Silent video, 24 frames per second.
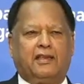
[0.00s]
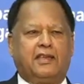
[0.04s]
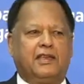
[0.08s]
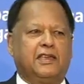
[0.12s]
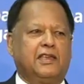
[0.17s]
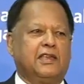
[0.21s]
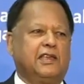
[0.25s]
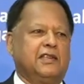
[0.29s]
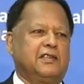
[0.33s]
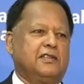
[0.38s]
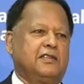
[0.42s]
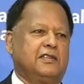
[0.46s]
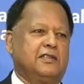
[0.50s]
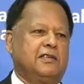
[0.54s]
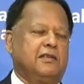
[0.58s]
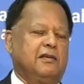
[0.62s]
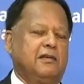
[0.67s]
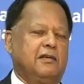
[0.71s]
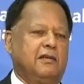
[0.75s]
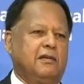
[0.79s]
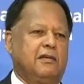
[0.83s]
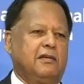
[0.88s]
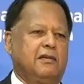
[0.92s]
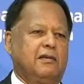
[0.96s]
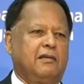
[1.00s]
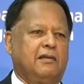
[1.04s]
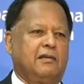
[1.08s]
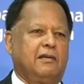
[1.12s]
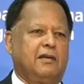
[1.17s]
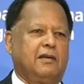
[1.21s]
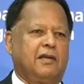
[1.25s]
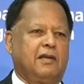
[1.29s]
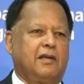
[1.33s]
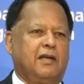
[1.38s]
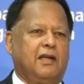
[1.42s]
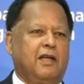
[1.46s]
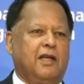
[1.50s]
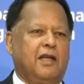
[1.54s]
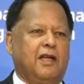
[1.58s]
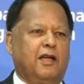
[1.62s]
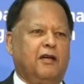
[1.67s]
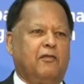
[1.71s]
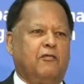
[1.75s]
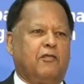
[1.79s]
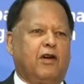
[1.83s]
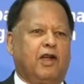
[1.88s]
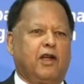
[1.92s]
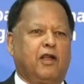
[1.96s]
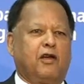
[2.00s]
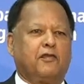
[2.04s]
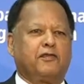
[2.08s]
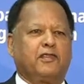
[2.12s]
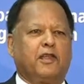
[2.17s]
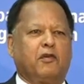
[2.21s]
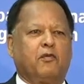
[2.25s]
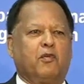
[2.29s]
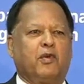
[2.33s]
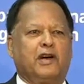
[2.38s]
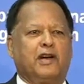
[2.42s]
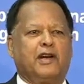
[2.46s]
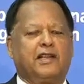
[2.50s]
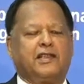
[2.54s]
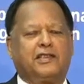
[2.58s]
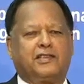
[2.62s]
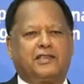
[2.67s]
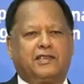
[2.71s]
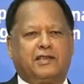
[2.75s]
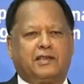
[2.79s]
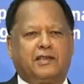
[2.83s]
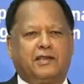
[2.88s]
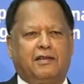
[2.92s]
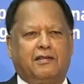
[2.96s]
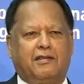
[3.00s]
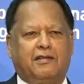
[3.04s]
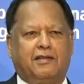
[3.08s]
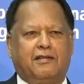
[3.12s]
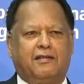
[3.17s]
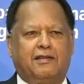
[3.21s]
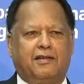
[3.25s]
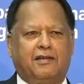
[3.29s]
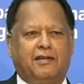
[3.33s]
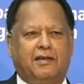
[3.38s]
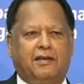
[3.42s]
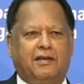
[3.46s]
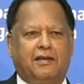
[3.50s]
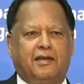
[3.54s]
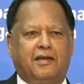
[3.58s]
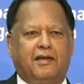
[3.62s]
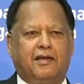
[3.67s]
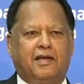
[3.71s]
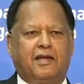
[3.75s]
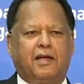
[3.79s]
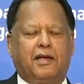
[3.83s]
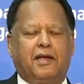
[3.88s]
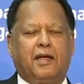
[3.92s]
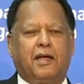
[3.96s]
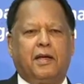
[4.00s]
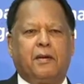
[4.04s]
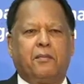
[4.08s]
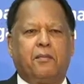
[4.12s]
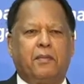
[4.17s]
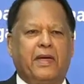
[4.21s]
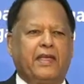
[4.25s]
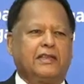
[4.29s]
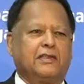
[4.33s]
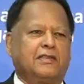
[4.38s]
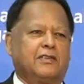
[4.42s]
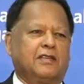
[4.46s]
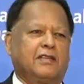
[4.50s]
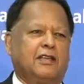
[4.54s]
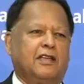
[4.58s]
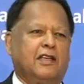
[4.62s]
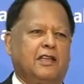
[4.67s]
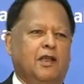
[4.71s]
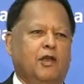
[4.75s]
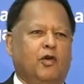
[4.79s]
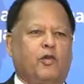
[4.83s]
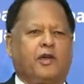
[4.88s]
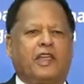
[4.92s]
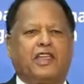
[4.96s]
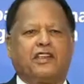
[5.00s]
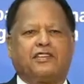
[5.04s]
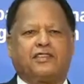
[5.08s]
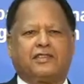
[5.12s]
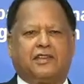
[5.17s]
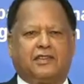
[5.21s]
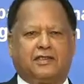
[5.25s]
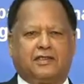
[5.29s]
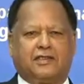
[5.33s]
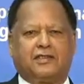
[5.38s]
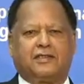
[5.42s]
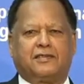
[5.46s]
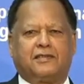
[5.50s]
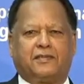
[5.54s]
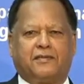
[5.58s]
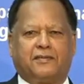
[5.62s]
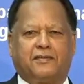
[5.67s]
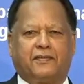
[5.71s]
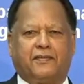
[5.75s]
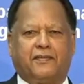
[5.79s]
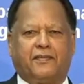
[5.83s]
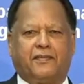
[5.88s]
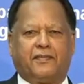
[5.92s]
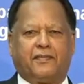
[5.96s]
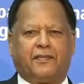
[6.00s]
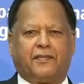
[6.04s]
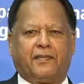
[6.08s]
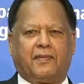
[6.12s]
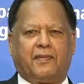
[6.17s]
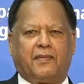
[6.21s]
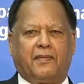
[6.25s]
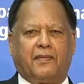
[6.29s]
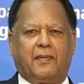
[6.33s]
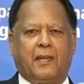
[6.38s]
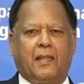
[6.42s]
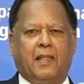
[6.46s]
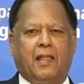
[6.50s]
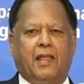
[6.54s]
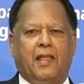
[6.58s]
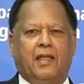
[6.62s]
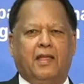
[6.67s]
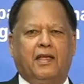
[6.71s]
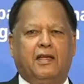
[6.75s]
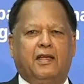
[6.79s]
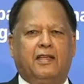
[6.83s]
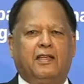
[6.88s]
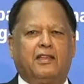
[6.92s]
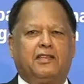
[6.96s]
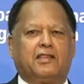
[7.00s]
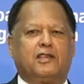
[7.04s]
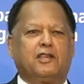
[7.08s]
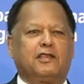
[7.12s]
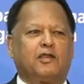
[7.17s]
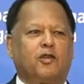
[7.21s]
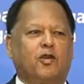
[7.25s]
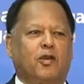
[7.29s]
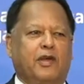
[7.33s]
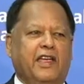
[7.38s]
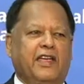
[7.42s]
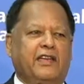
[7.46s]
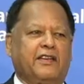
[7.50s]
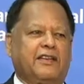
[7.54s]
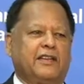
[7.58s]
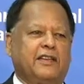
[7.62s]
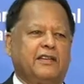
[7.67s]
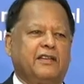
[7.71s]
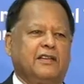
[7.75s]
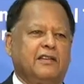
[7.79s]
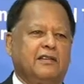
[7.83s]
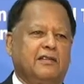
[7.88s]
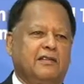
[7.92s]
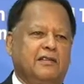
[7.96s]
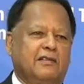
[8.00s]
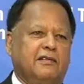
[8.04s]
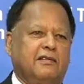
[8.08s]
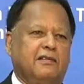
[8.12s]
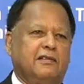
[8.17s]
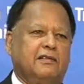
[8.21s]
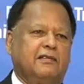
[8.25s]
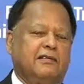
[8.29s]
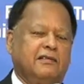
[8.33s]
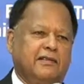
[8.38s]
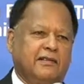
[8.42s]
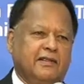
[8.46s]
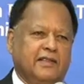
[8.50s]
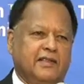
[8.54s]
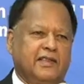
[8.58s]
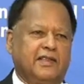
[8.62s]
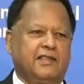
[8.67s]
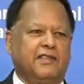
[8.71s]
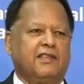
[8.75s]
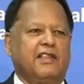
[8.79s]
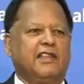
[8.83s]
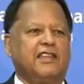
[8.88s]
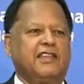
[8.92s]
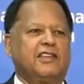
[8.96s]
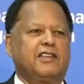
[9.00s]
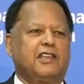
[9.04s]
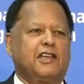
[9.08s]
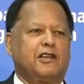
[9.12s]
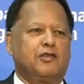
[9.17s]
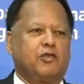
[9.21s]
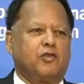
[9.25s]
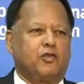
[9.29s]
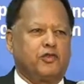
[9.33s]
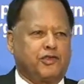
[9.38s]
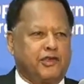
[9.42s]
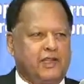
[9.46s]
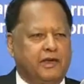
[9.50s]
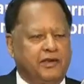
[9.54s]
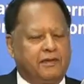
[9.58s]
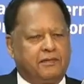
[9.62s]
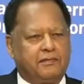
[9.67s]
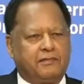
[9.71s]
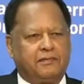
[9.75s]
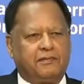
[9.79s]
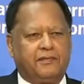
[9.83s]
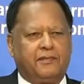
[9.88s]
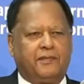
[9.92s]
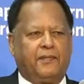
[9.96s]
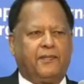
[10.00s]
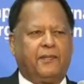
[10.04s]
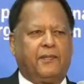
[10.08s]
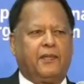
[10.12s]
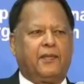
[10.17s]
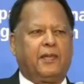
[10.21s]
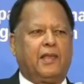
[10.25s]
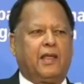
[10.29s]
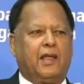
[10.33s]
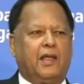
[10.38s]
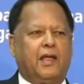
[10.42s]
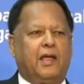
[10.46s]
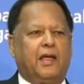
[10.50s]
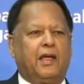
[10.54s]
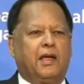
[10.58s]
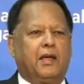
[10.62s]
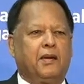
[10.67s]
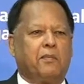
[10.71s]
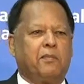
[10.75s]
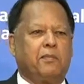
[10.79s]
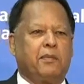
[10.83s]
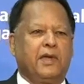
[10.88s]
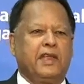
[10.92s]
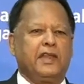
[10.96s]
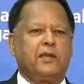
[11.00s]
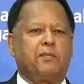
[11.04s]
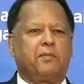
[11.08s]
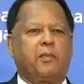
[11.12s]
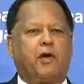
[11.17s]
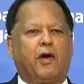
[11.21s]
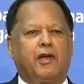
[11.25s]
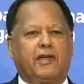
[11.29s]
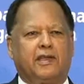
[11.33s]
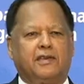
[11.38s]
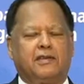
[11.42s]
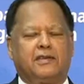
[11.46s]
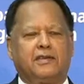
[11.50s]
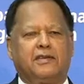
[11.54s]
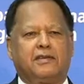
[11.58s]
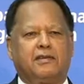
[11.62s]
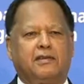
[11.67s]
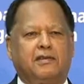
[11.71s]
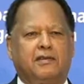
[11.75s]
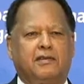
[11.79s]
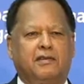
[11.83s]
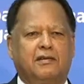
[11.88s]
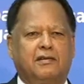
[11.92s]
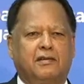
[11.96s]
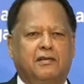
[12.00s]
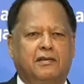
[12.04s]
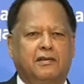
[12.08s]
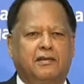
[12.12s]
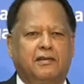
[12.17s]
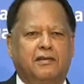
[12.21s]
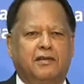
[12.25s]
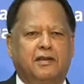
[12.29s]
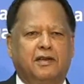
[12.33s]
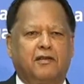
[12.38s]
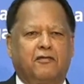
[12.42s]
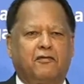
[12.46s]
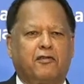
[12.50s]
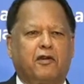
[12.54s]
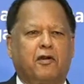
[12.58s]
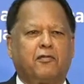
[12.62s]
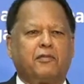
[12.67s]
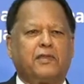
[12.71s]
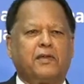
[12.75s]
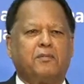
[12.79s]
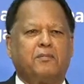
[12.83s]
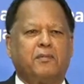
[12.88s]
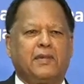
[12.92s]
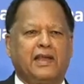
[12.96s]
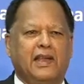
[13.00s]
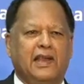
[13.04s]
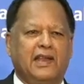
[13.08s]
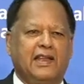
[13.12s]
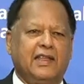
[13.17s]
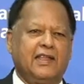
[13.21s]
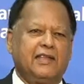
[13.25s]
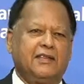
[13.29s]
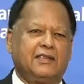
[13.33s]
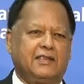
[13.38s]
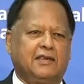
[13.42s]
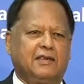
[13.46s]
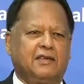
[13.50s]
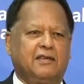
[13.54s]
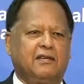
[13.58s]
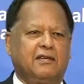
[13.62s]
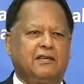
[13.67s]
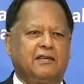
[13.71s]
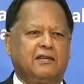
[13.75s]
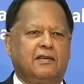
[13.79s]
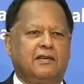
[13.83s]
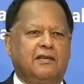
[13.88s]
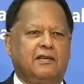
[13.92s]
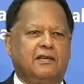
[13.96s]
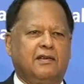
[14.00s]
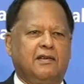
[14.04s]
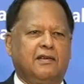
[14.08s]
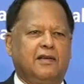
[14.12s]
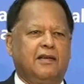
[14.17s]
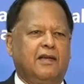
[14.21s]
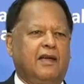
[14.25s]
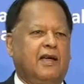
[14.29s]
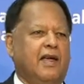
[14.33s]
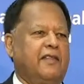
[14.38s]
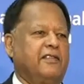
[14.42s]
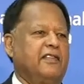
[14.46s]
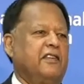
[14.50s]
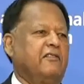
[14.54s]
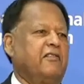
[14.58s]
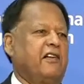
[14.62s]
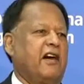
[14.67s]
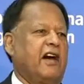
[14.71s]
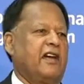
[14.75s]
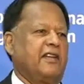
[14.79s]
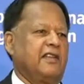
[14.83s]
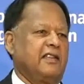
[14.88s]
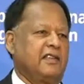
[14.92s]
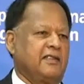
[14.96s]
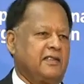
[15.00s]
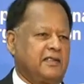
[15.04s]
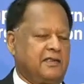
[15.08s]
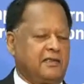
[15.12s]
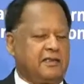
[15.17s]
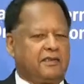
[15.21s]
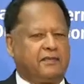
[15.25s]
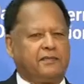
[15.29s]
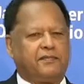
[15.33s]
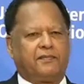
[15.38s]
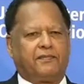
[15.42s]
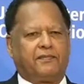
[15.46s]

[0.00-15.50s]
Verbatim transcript: is one of the world's best locations. It is located in the Indian Ocean, midpoint from the Middle East and the Far East.